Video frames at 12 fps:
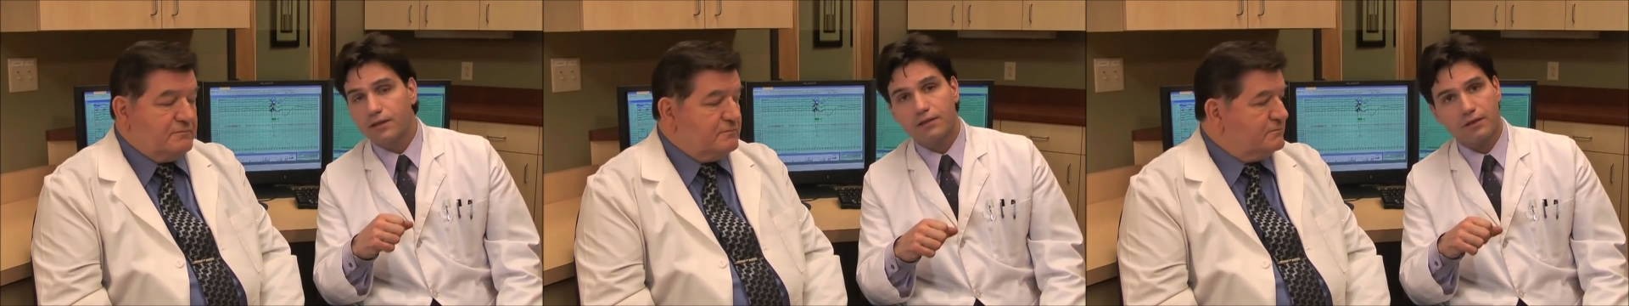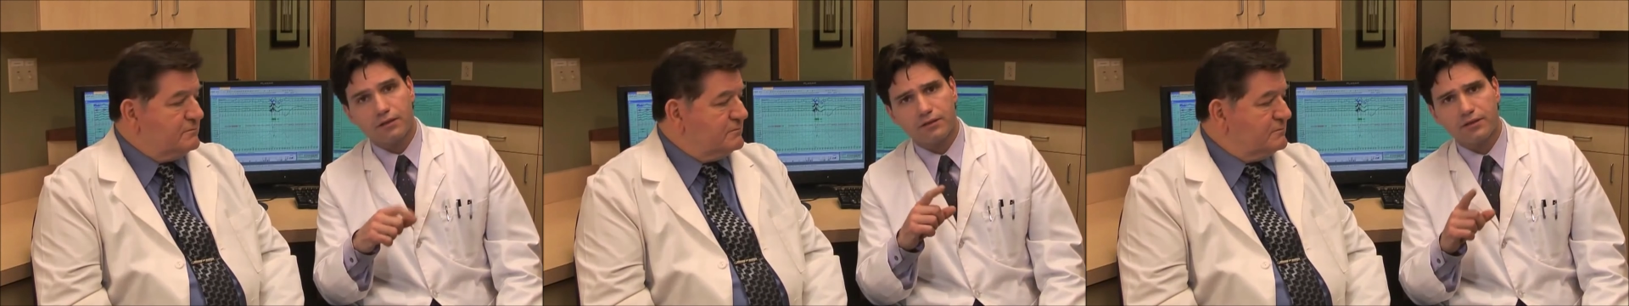
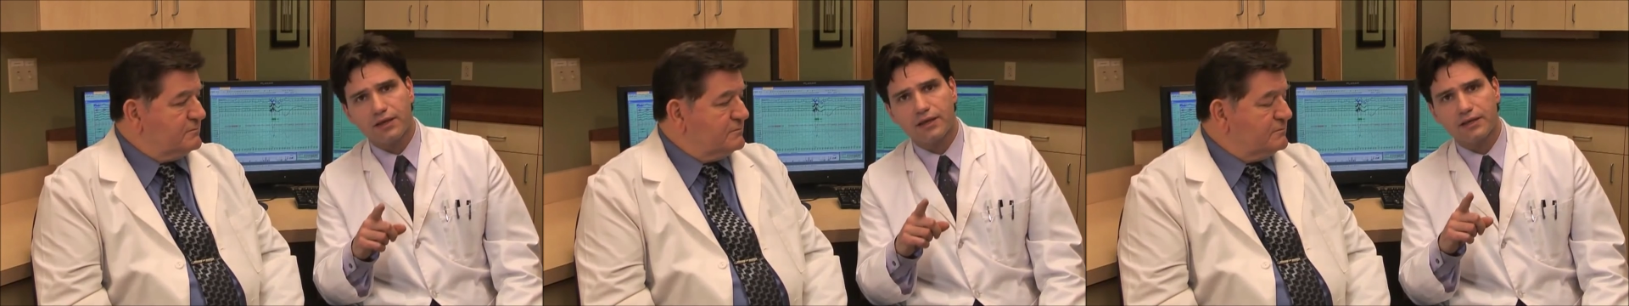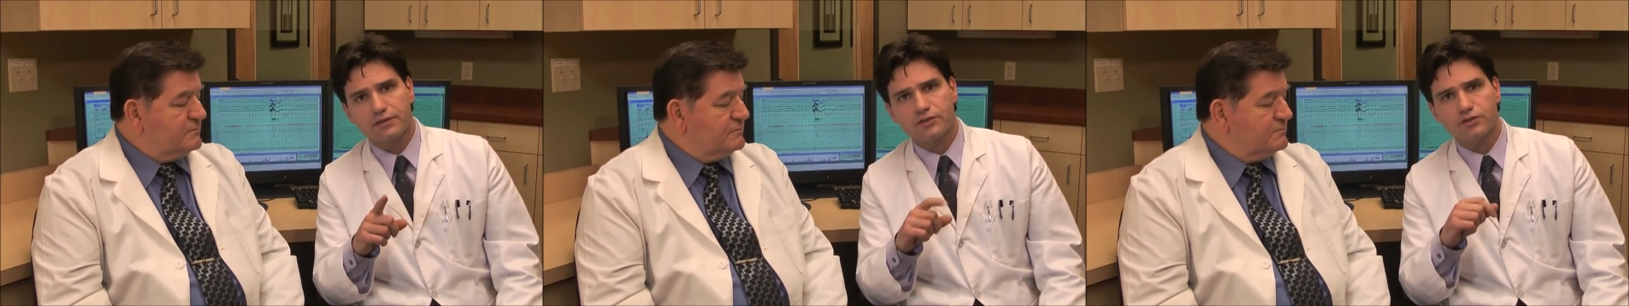Speaker 1: The other thing
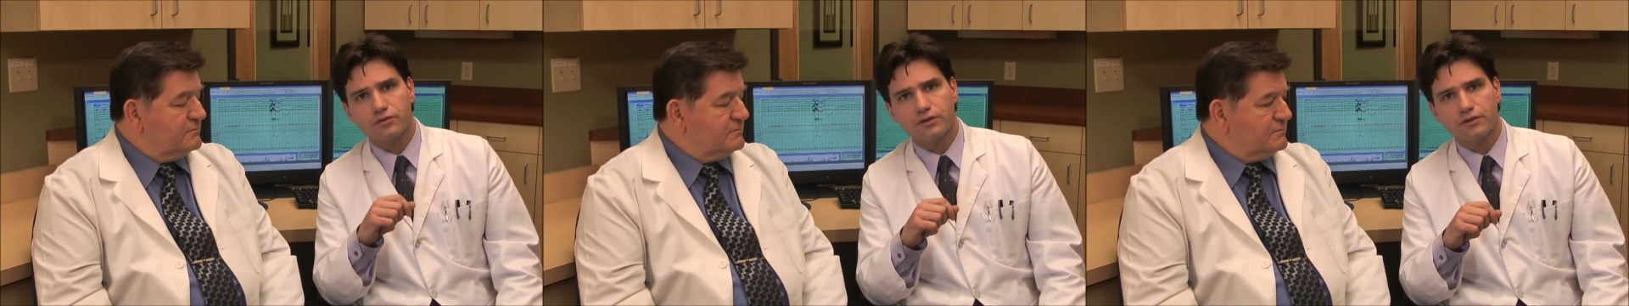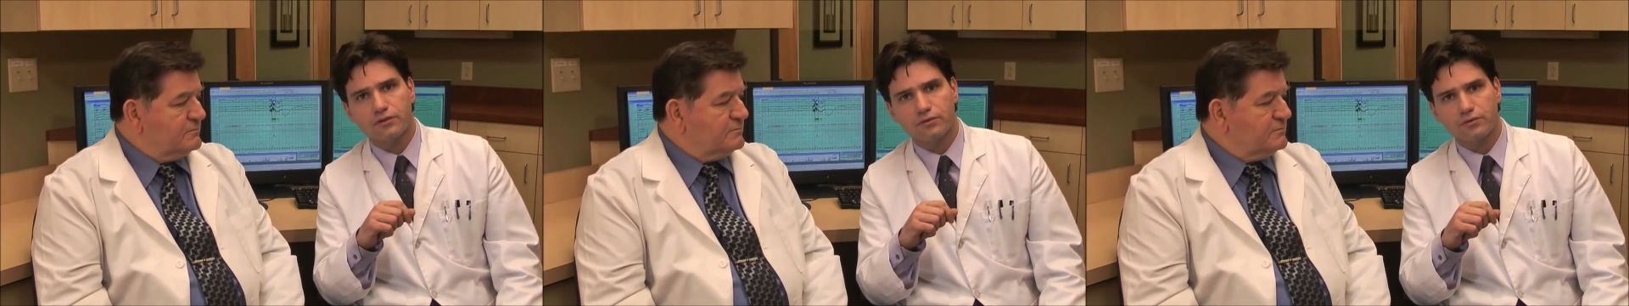is that you
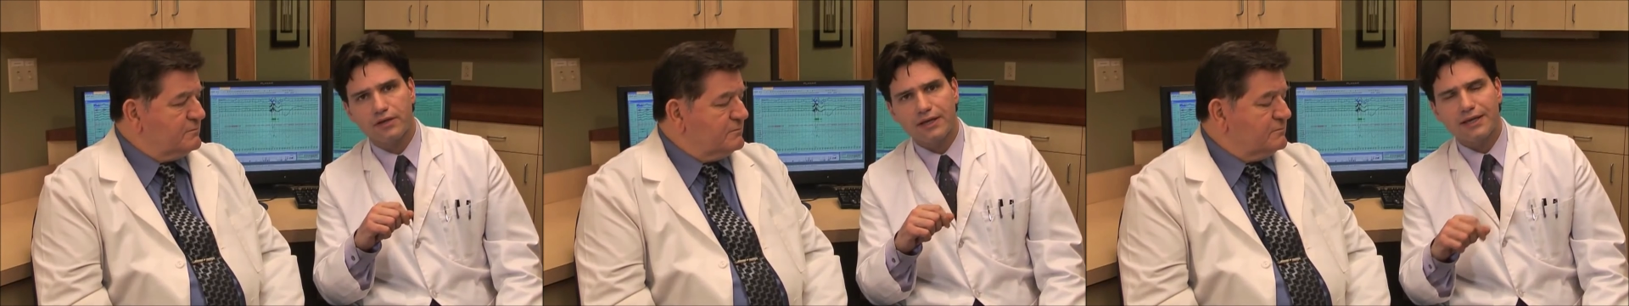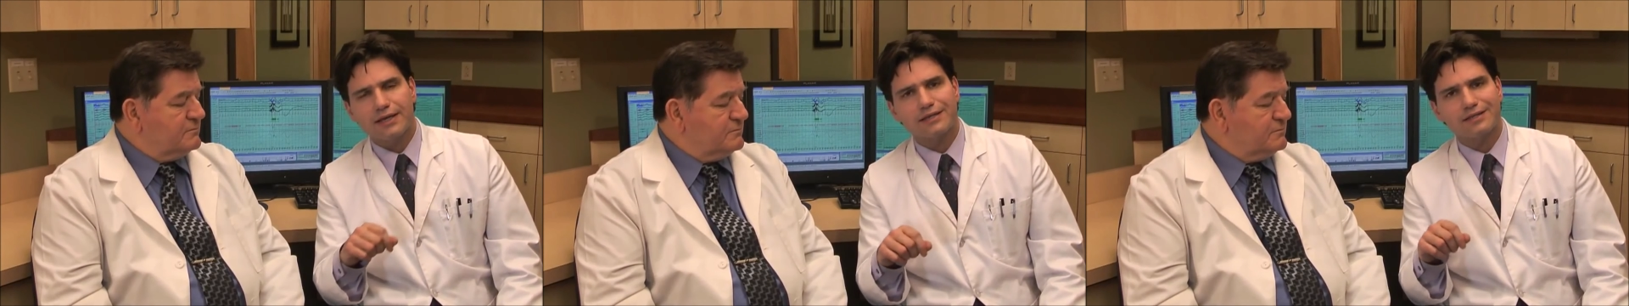can do
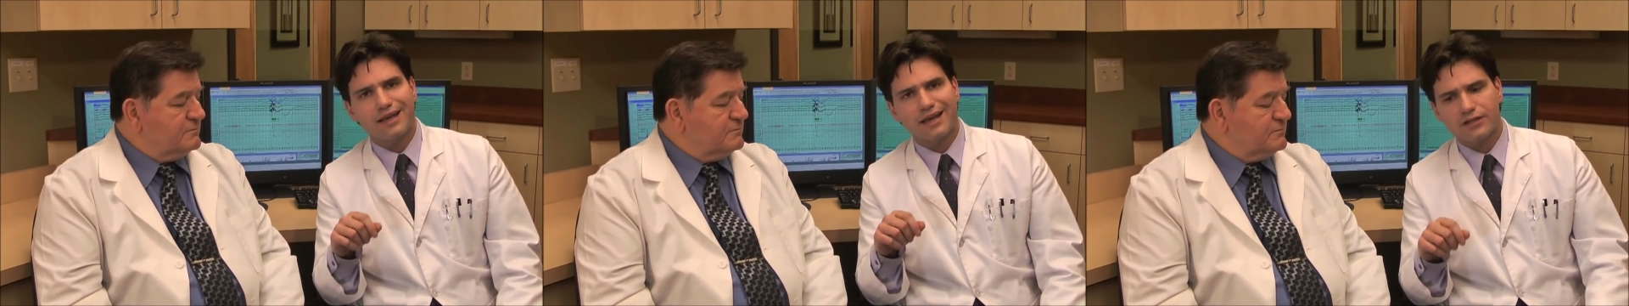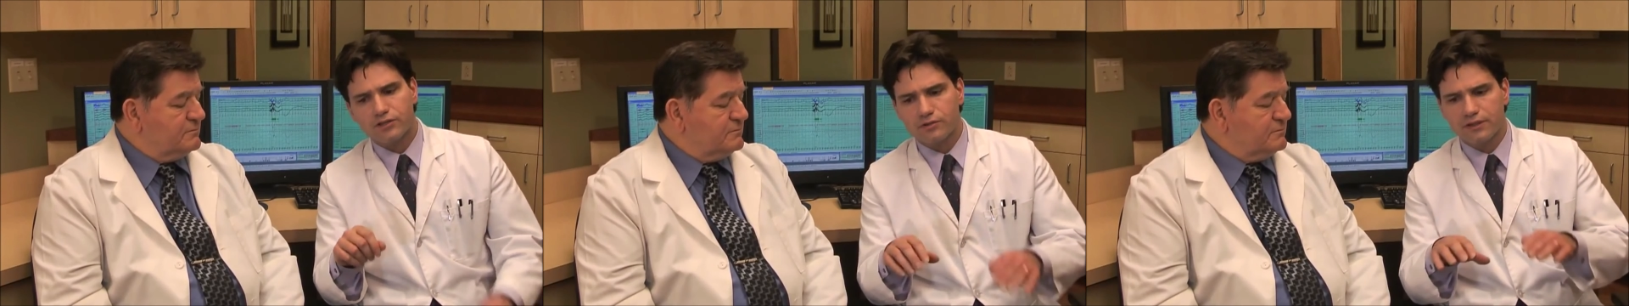is
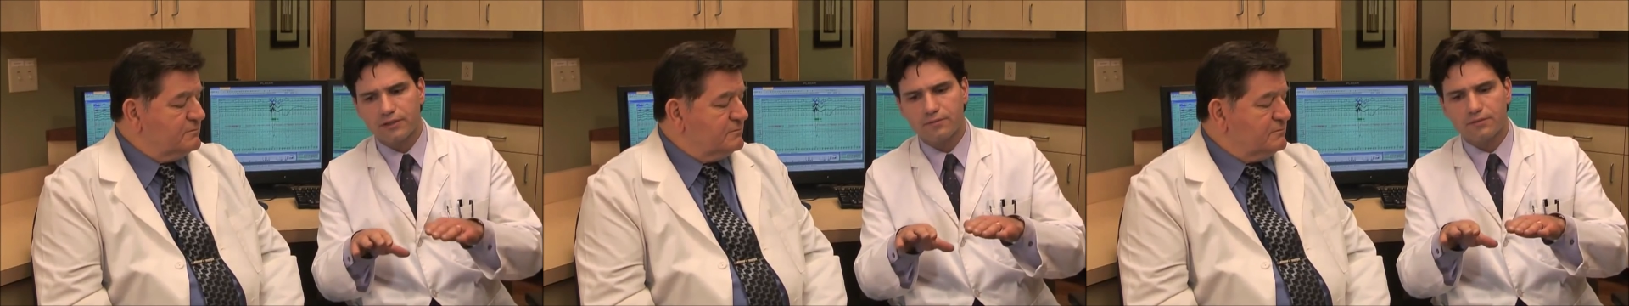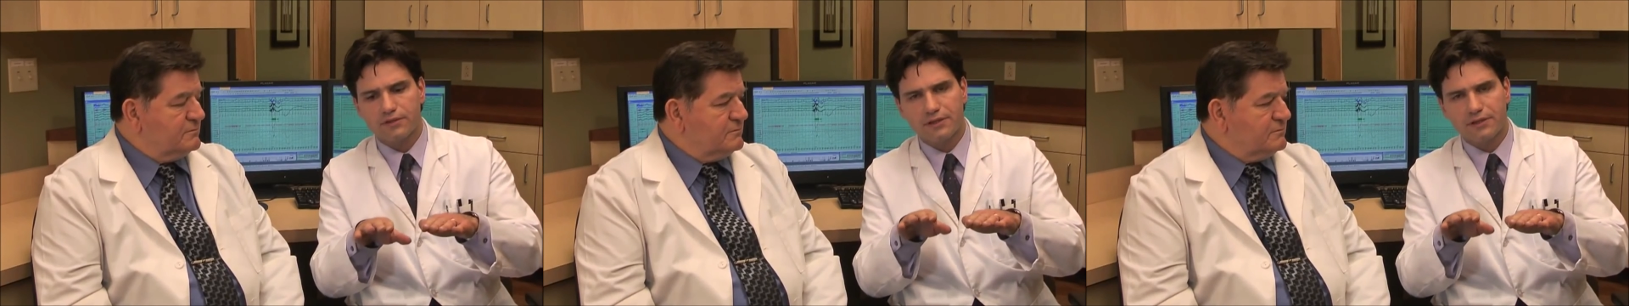actually,